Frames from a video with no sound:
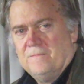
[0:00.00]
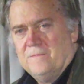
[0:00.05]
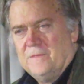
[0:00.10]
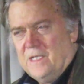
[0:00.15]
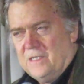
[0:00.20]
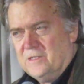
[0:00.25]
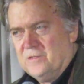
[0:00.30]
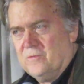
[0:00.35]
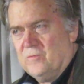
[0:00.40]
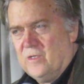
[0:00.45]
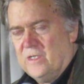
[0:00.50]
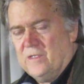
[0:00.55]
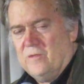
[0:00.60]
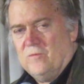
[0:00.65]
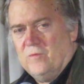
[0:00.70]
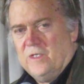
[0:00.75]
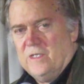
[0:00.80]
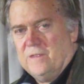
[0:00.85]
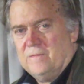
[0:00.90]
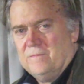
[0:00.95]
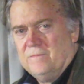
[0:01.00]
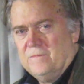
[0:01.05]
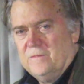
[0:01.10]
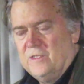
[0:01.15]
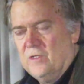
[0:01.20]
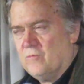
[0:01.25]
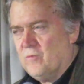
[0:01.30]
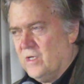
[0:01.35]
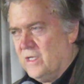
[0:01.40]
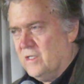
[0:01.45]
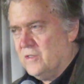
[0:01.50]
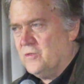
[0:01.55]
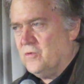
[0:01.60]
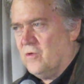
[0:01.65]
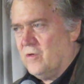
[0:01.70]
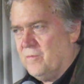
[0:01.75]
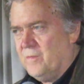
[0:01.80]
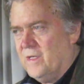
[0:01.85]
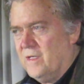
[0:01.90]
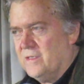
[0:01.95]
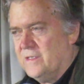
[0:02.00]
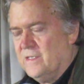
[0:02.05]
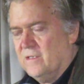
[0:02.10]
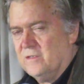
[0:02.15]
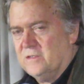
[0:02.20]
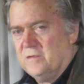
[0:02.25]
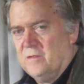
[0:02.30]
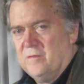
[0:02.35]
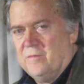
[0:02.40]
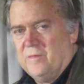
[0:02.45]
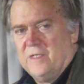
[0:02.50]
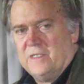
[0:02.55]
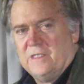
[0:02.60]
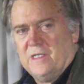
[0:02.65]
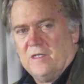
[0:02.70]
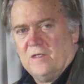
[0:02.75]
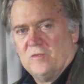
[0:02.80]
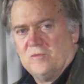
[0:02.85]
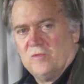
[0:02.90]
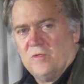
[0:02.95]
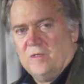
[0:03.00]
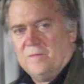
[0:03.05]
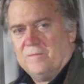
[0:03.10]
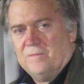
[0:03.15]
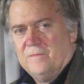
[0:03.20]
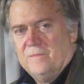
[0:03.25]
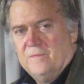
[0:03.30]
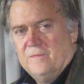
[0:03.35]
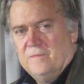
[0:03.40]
That's the way you win. You ring a doorbell and tell somebody about Donald Trump.